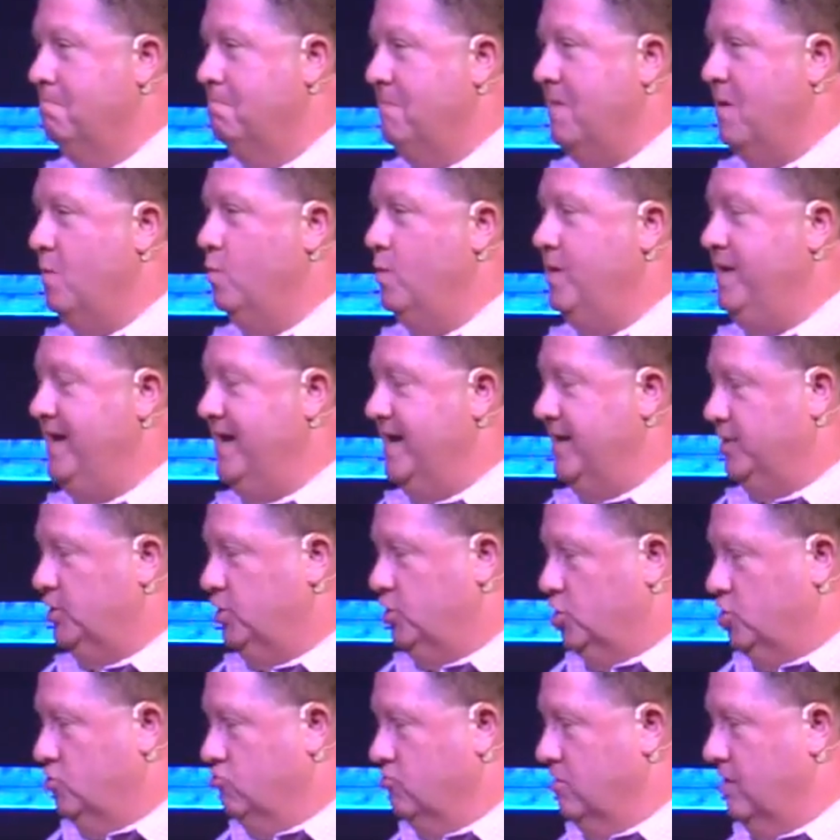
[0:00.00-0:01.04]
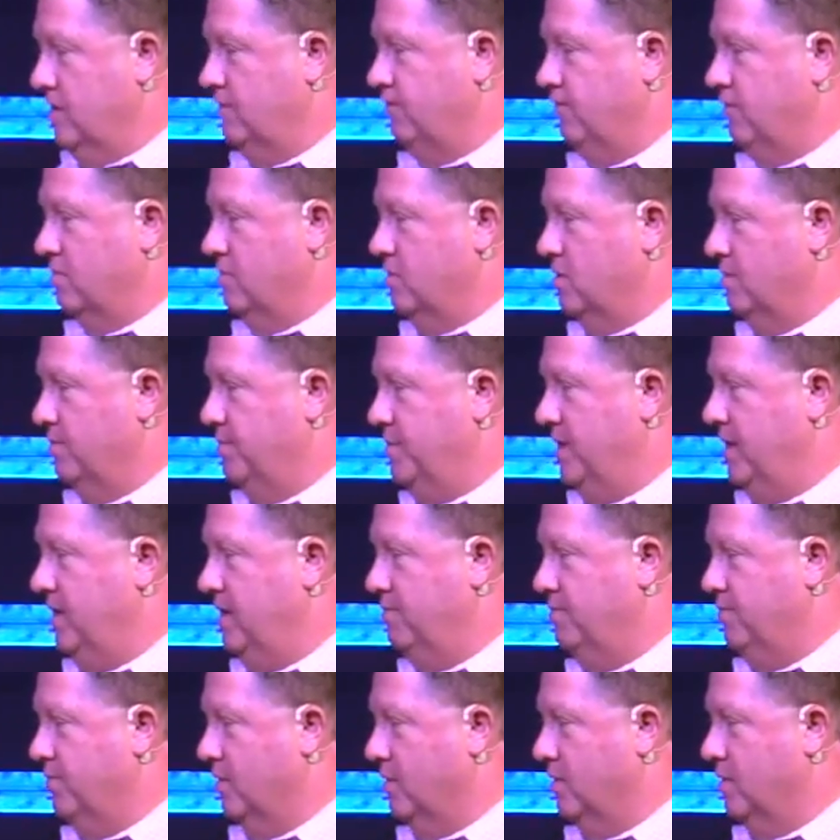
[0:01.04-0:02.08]
and we get strength from our
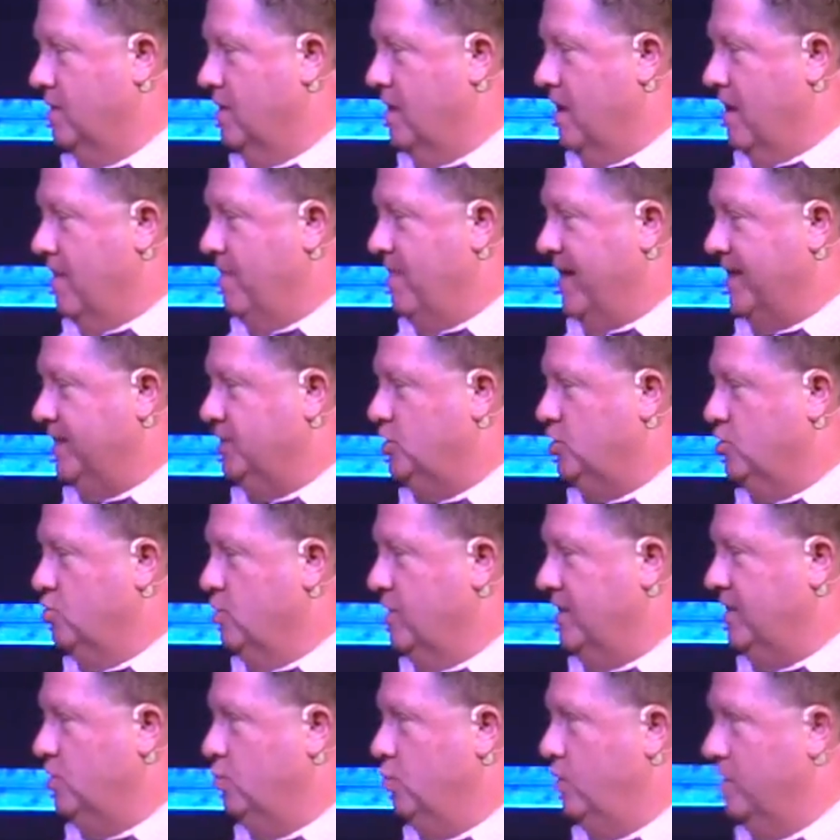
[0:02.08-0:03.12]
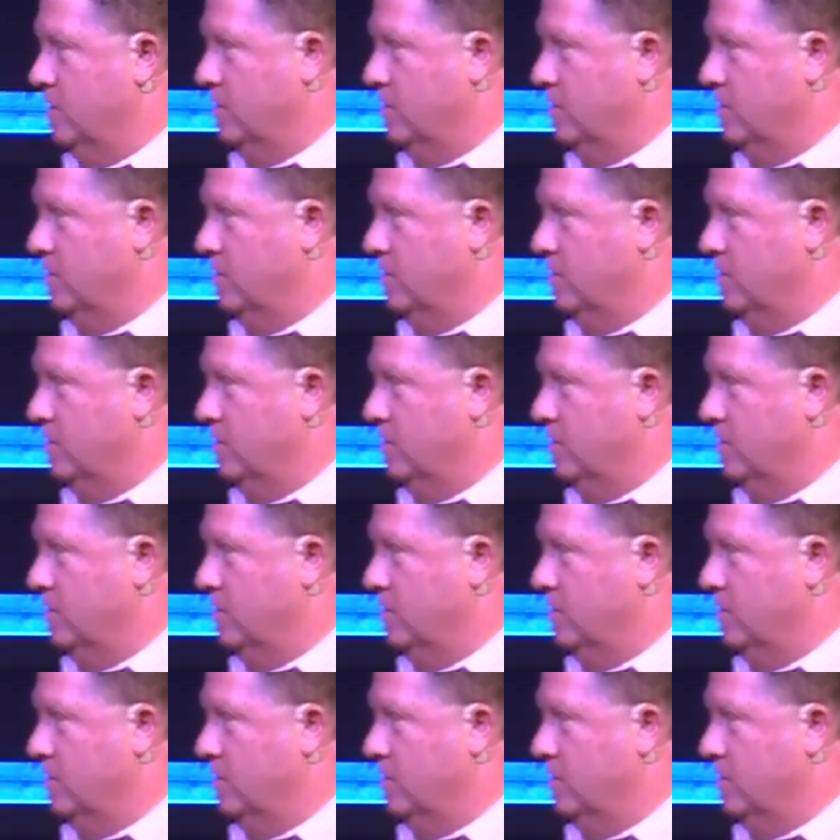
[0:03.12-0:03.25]
people, that strength we